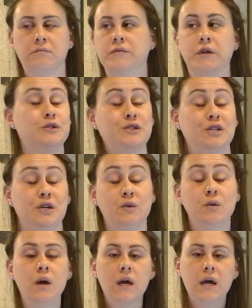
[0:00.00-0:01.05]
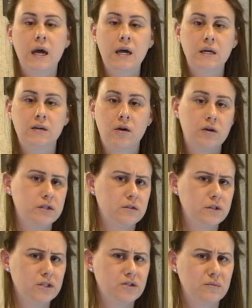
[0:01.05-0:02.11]
those two. And also
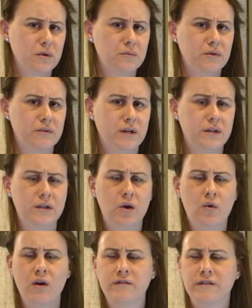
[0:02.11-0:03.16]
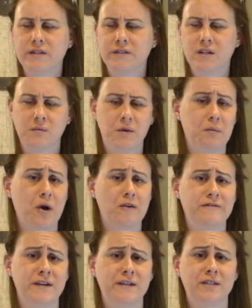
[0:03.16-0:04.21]
just remember that no RV is going to be
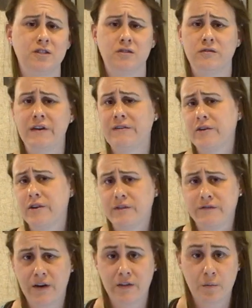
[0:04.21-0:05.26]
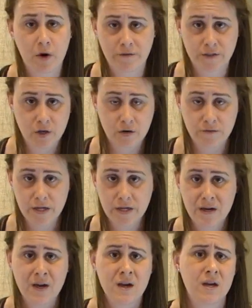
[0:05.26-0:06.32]
perfect. You're never going to find the perfect RV.
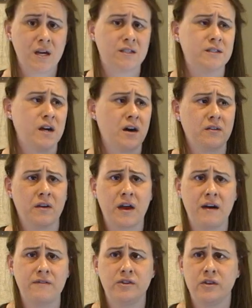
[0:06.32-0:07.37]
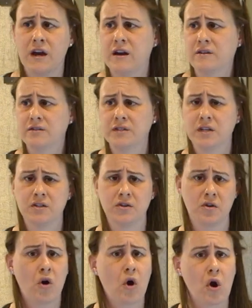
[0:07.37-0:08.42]
It's kind of like having your house and your
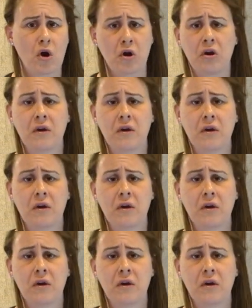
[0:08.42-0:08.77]
car